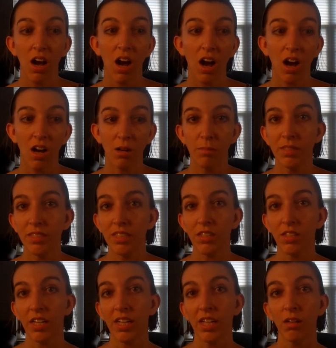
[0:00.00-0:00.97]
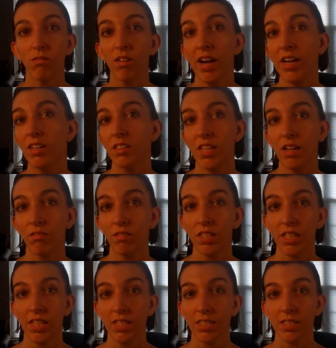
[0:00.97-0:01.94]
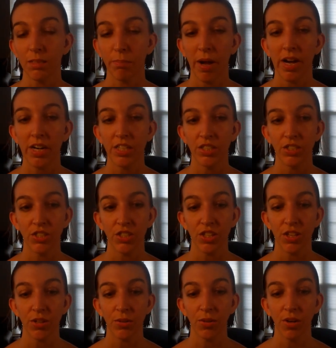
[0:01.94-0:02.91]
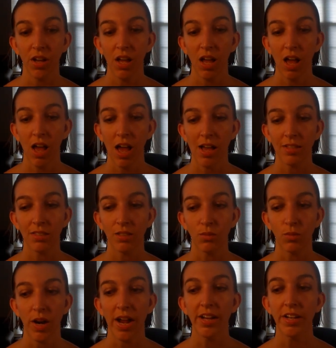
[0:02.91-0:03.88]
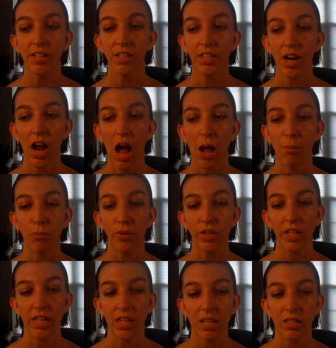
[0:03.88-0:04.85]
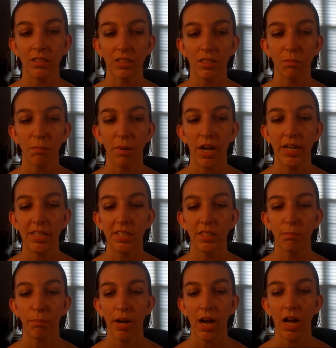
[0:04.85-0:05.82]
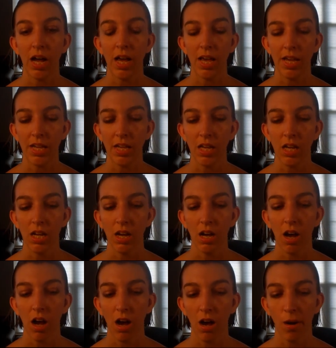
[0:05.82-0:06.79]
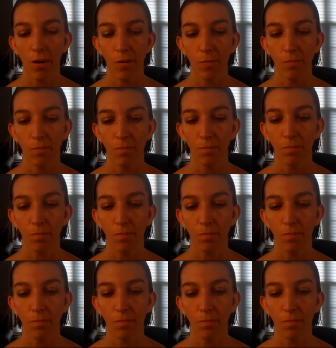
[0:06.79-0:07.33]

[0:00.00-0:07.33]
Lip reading: is there any writer that really inspires you? As a writer, I'm really inspired by, I